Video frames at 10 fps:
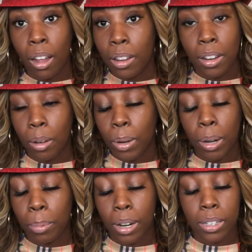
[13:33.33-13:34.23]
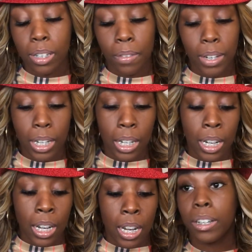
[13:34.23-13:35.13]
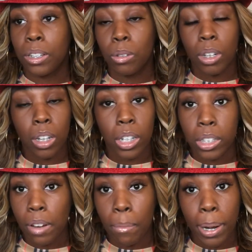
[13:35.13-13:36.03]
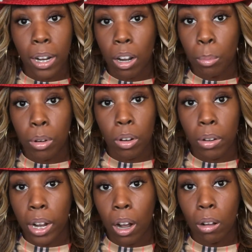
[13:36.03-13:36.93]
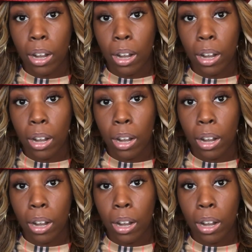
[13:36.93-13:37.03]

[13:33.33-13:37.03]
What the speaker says: you don't want no parts of it. I do encourage everybody to go to Puerto Rico.